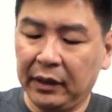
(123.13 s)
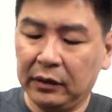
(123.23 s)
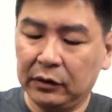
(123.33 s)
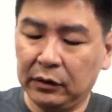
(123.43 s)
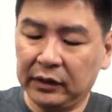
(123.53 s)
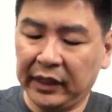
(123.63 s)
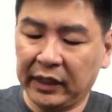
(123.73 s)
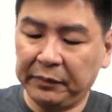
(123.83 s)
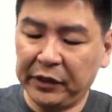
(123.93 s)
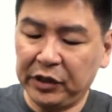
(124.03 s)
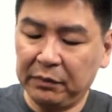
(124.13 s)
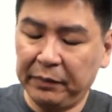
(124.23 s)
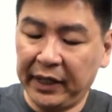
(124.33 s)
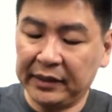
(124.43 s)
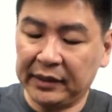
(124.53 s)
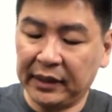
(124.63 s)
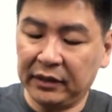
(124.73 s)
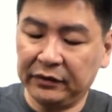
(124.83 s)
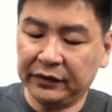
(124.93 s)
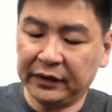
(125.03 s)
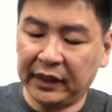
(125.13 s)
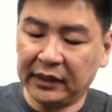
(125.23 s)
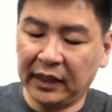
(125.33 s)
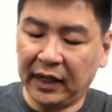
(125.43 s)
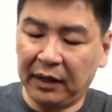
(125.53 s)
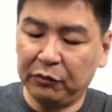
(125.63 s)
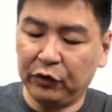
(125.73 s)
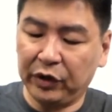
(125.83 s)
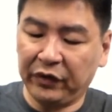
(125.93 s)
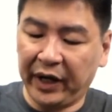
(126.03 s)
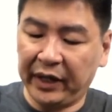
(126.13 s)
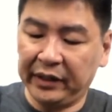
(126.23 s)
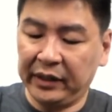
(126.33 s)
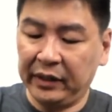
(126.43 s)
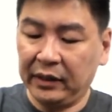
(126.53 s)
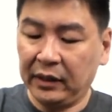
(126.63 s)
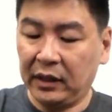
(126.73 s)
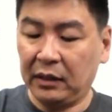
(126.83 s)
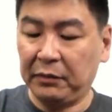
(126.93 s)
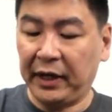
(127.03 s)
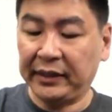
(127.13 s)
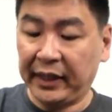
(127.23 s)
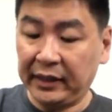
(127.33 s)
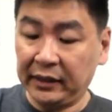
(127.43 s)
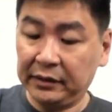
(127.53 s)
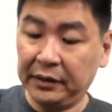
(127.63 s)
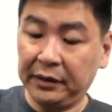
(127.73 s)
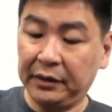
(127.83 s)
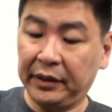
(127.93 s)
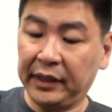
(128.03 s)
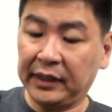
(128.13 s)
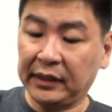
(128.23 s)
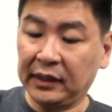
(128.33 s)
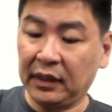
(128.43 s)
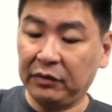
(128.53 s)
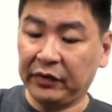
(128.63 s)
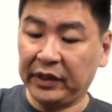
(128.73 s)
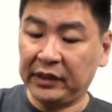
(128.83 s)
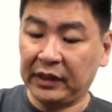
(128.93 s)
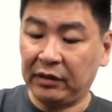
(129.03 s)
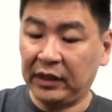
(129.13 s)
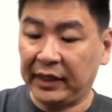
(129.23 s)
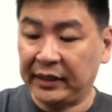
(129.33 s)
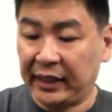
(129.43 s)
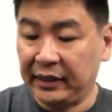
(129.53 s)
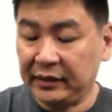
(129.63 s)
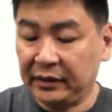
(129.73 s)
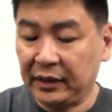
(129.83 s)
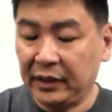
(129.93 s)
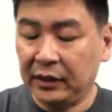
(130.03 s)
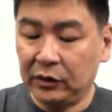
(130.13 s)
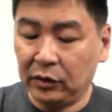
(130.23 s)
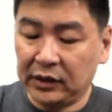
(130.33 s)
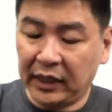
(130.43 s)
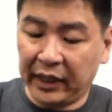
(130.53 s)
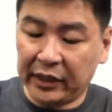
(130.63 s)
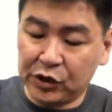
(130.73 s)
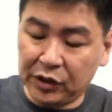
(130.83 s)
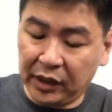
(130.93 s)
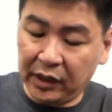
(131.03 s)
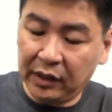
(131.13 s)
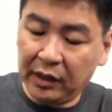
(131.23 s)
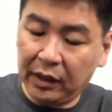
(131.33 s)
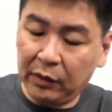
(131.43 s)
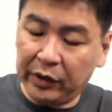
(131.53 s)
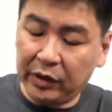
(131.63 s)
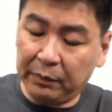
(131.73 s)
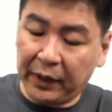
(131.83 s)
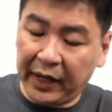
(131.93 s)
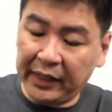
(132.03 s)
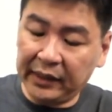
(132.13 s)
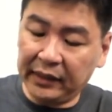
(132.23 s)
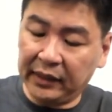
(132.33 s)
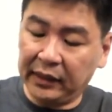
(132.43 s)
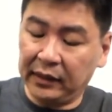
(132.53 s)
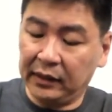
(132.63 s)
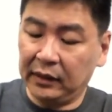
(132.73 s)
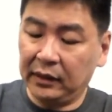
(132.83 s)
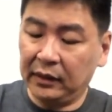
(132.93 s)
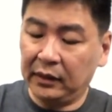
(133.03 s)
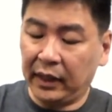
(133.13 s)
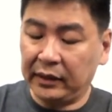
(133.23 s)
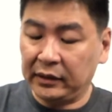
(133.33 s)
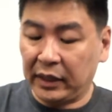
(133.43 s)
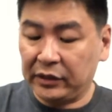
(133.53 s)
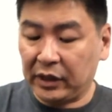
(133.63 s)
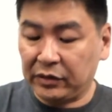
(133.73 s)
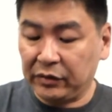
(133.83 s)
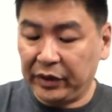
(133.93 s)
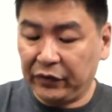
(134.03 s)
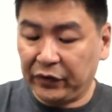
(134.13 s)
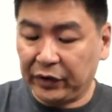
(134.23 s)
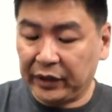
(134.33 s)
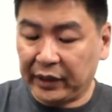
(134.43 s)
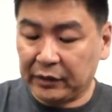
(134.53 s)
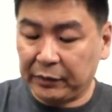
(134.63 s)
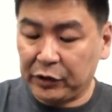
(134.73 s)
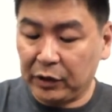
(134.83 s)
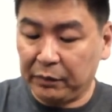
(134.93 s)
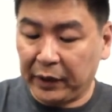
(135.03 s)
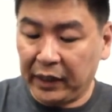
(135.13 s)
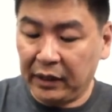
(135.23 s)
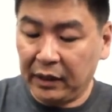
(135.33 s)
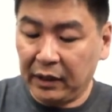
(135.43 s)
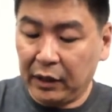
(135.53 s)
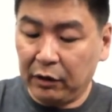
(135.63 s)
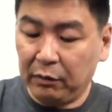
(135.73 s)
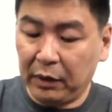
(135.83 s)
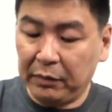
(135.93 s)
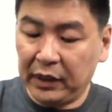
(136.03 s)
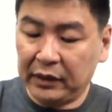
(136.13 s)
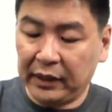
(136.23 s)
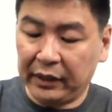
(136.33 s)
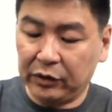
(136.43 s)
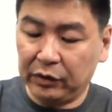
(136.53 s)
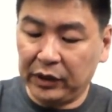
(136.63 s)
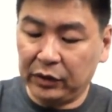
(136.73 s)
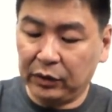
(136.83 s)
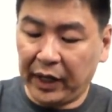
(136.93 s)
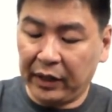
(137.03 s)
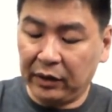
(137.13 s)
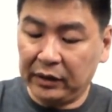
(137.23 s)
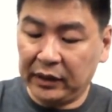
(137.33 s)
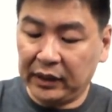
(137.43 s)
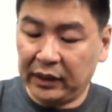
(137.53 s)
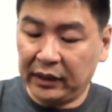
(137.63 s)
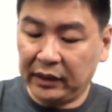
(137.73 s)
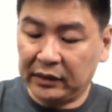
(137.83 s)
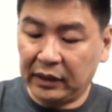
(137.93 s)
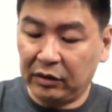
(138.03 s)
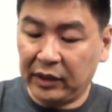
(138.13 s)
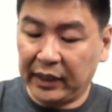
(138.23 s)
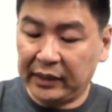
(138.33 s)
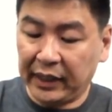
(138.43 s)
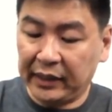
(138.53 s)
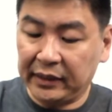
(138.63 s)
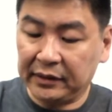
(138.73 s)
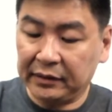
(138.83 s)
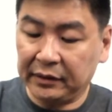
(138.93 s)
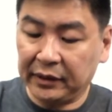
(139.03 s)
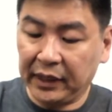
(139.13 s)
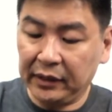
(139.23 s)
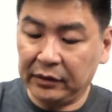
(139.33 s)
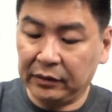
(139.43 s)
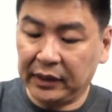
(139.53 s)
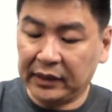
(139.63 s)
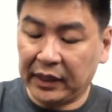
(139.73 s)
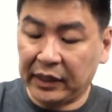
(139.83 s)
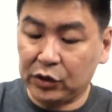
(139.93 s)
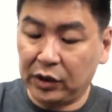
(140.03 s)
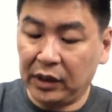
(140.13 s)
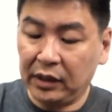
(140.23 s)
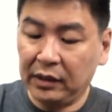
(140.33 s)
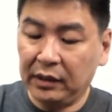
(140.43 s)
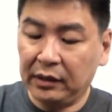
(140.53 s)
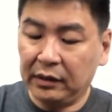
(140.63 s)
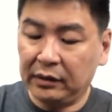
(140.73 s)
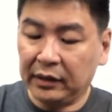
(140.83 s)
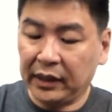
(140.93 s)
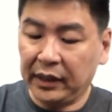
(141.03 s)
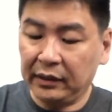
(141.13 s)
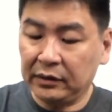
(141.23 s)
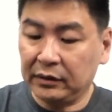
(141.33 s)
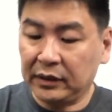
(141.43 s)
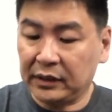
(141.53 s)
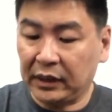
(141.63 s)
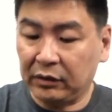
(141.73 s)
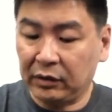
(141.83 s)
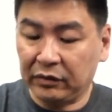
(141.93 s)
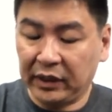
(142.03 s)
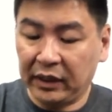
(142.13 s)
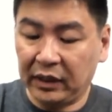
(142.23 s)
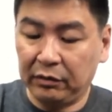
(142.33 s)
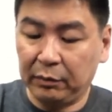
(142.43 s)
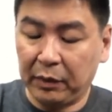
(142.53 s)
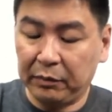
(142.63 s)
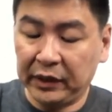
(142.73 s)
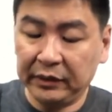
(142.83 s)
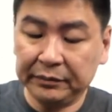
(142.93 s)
so the expansion bay itself doesn't come with any antennas. Alright, it doesn't come with any cellular antennas. Those are extra. When you're buying the accessory for the expansion bay, remember that you need to add on the cellular antennas. Okay, so that's extra. Okay, so just take note of that and remember.